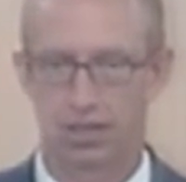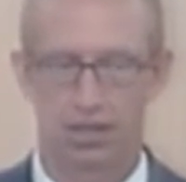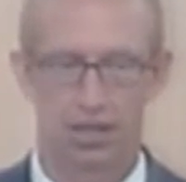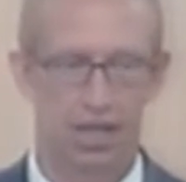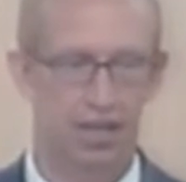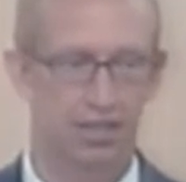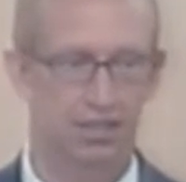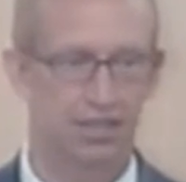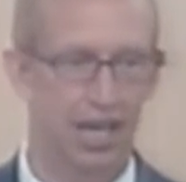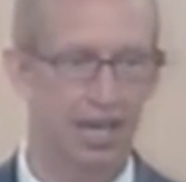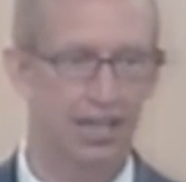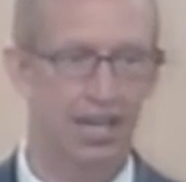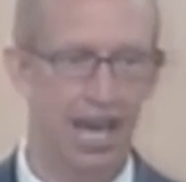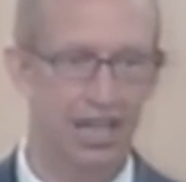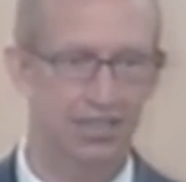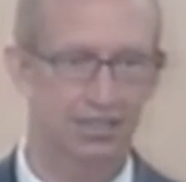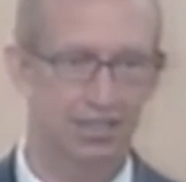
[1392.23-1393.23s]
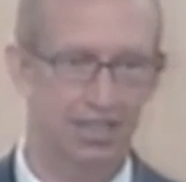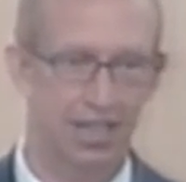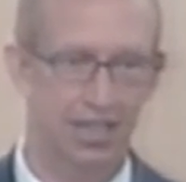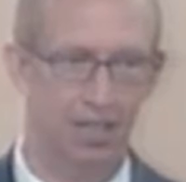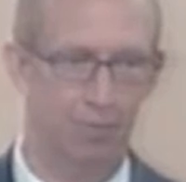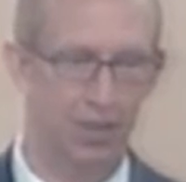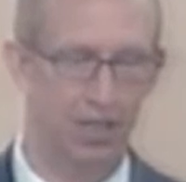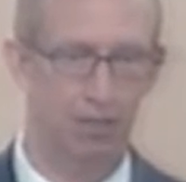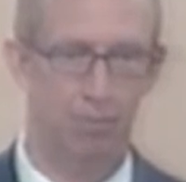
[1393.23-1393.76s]
And it's not nice to take a
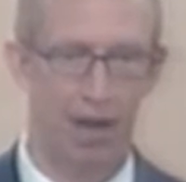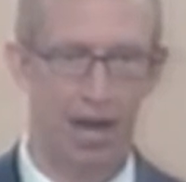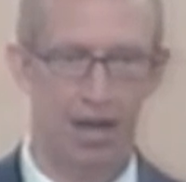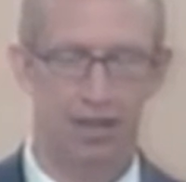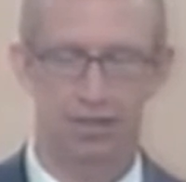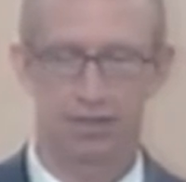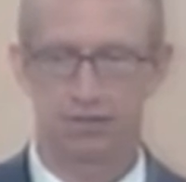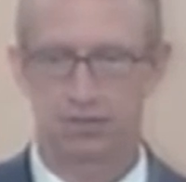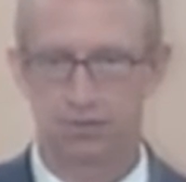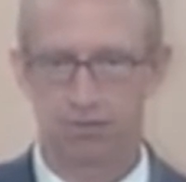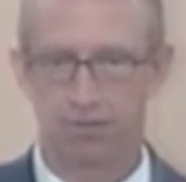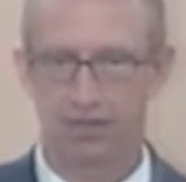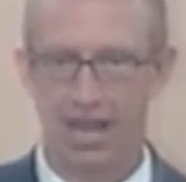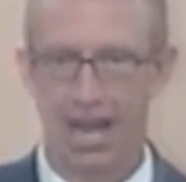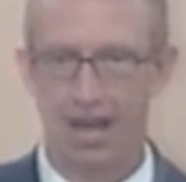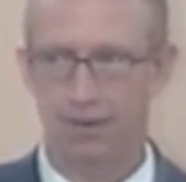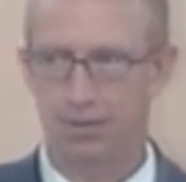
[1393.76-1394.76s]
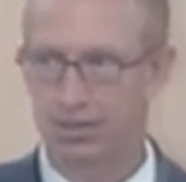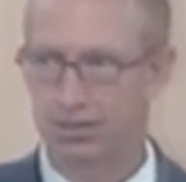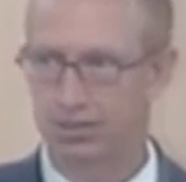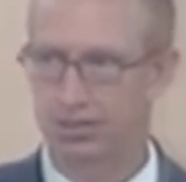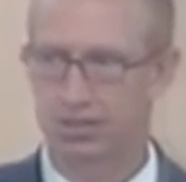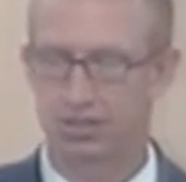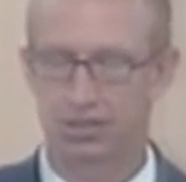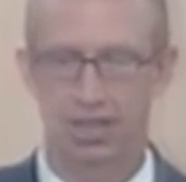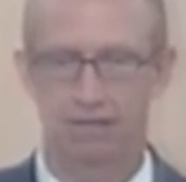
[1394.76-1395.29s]
big pile of flour and
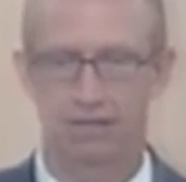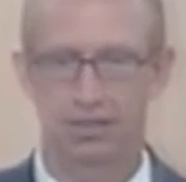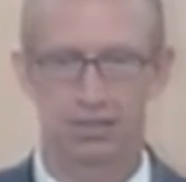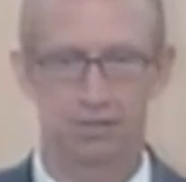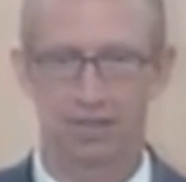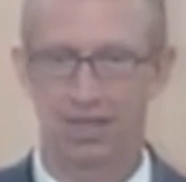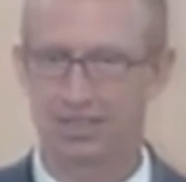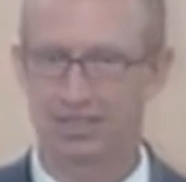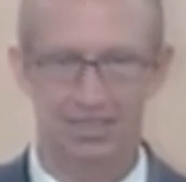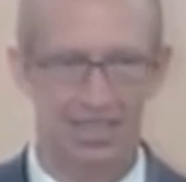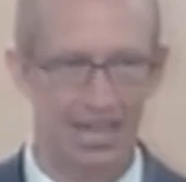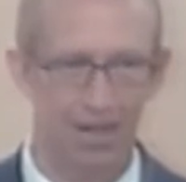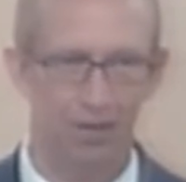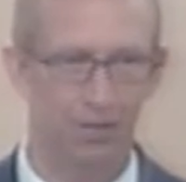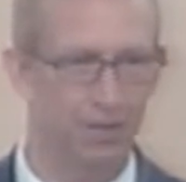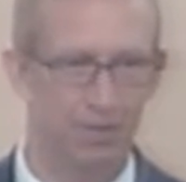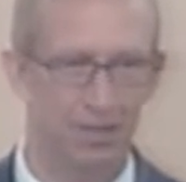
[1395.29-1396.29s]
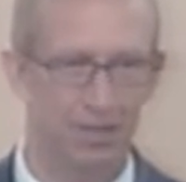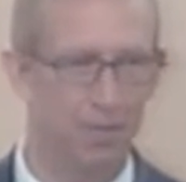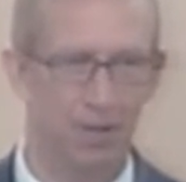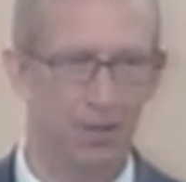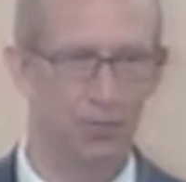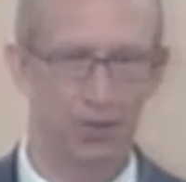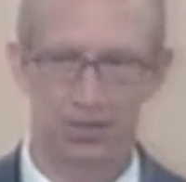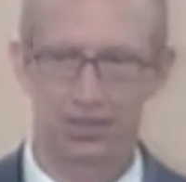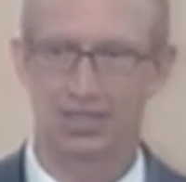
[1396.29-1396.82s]
just shove it in your mouth. It's terrible. I mean, nobody
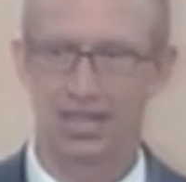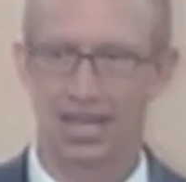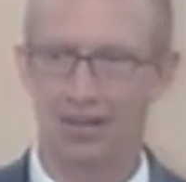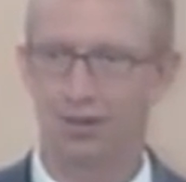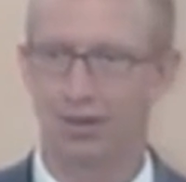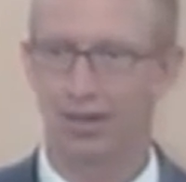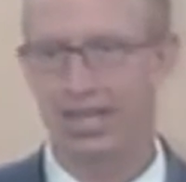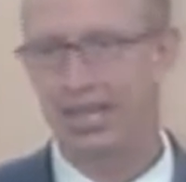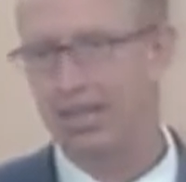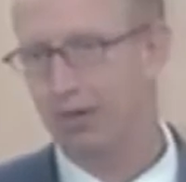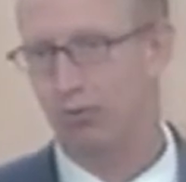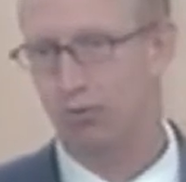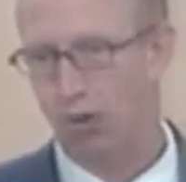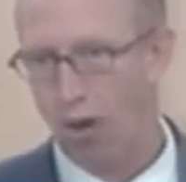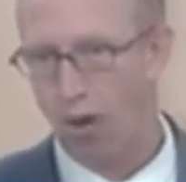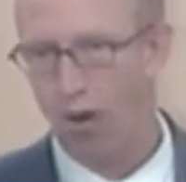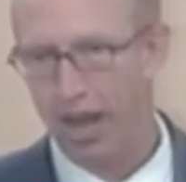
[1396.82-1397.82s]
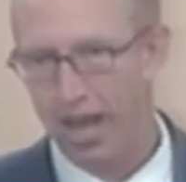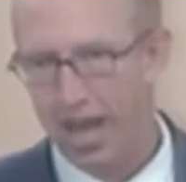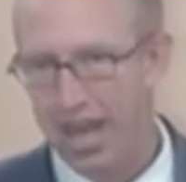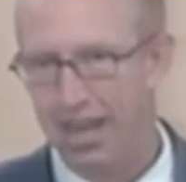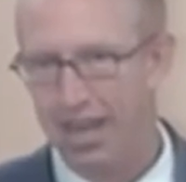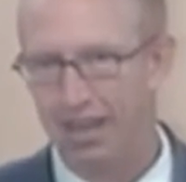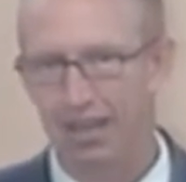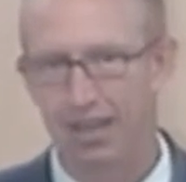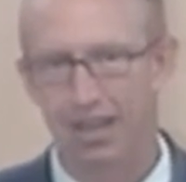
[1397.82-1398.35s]
wants that. Or eat a raw
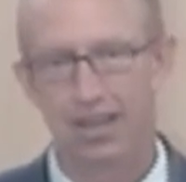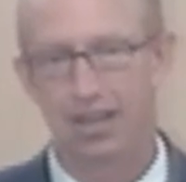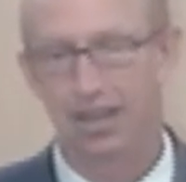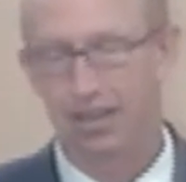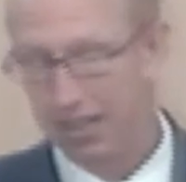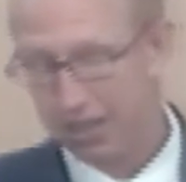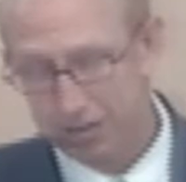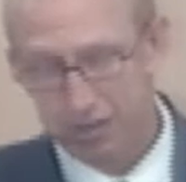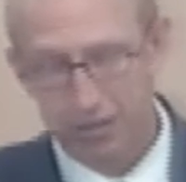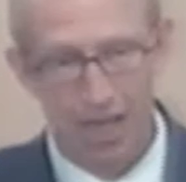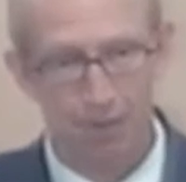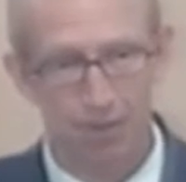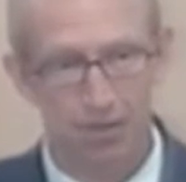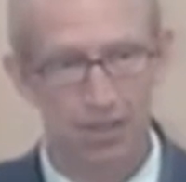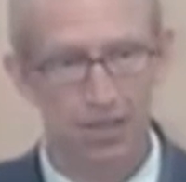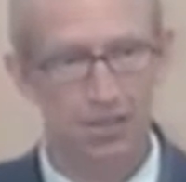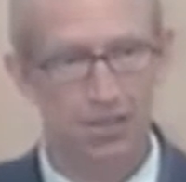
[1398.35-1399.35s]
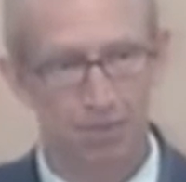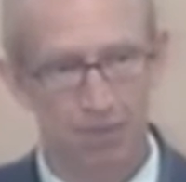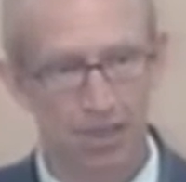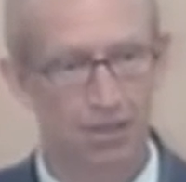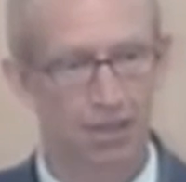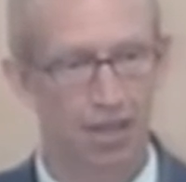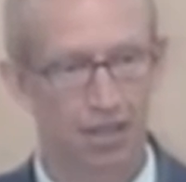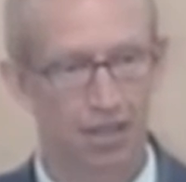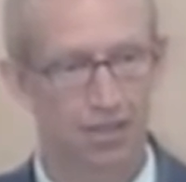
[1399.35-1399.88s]
egg. Unless you're Japanese. I
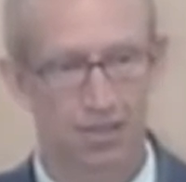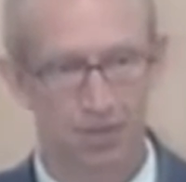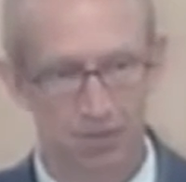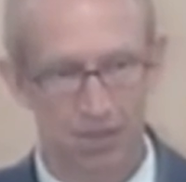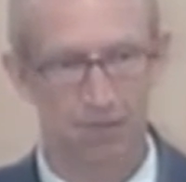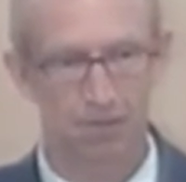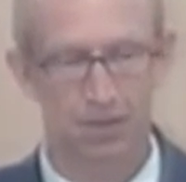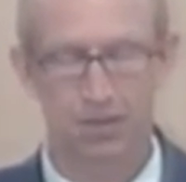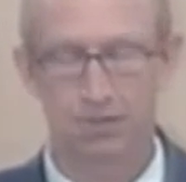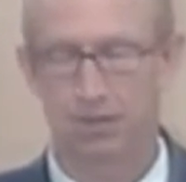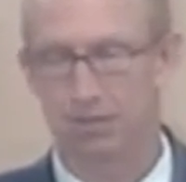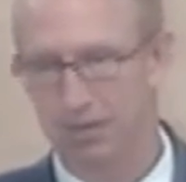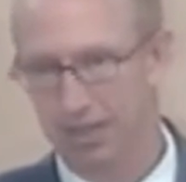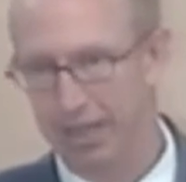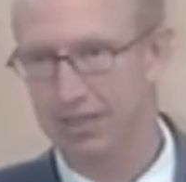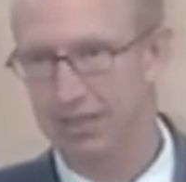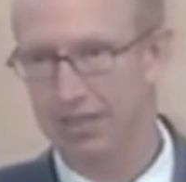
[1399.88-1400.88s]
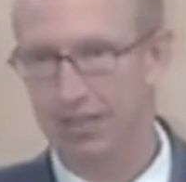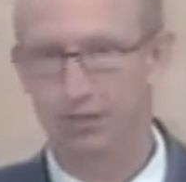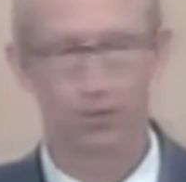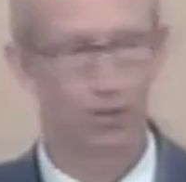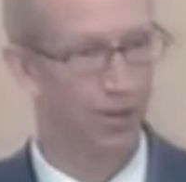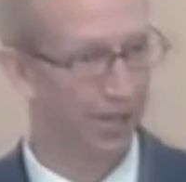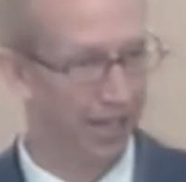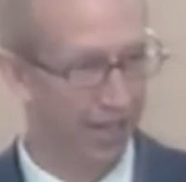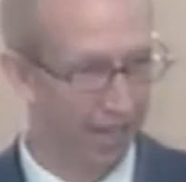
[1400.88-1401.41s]
mean, I think some Japanese people like to eat
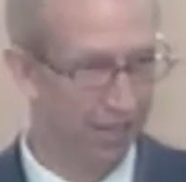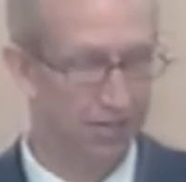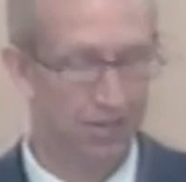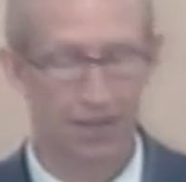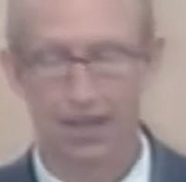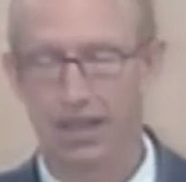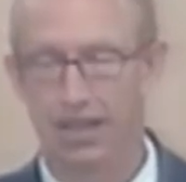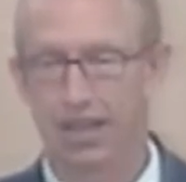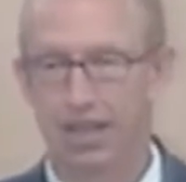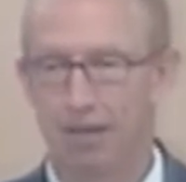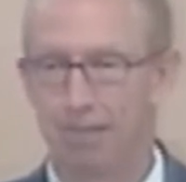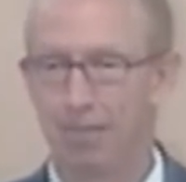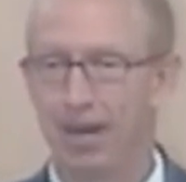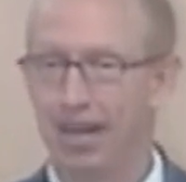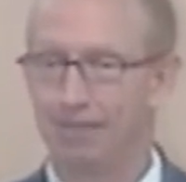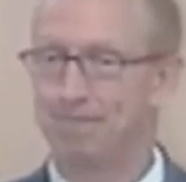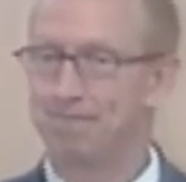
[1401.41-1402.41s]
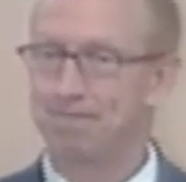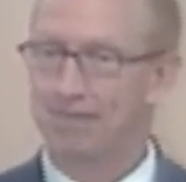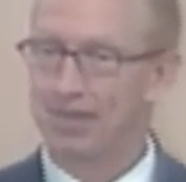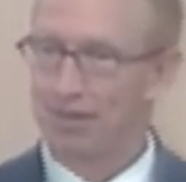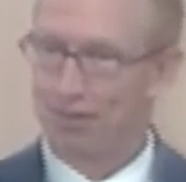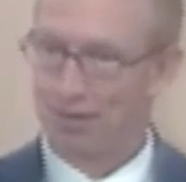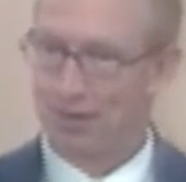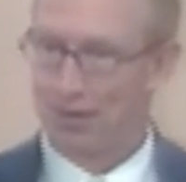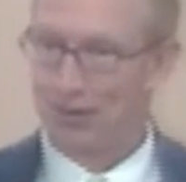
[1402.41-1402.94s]
raw eggs. But
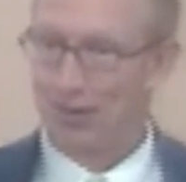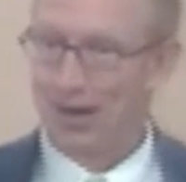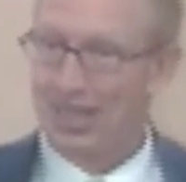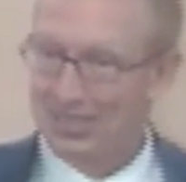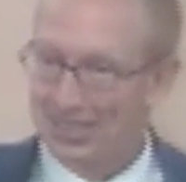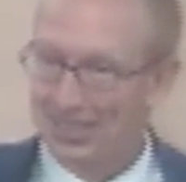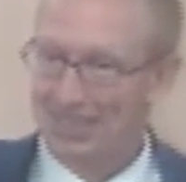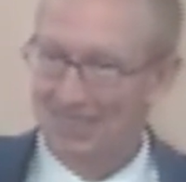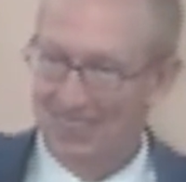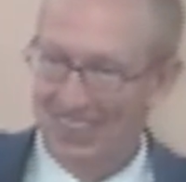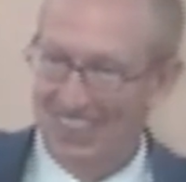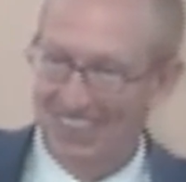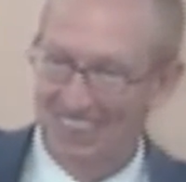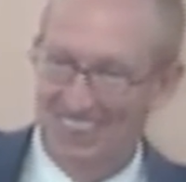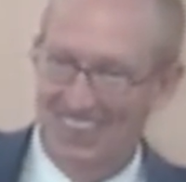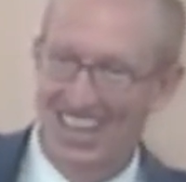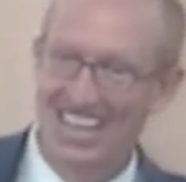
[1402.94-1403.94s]
for the rest of, of,